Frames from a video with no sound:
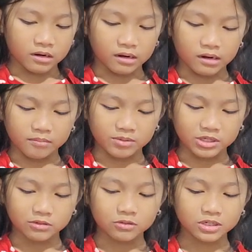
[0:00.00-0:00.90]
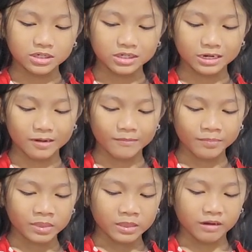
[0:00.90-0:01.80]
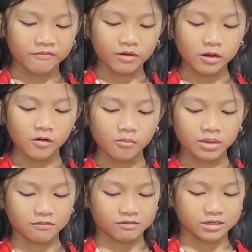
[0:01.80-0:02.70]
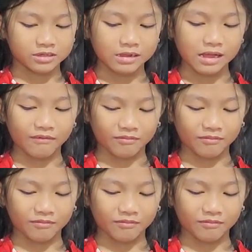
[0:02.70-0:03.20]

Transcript: on Miss Hooty here. Now follow me. We still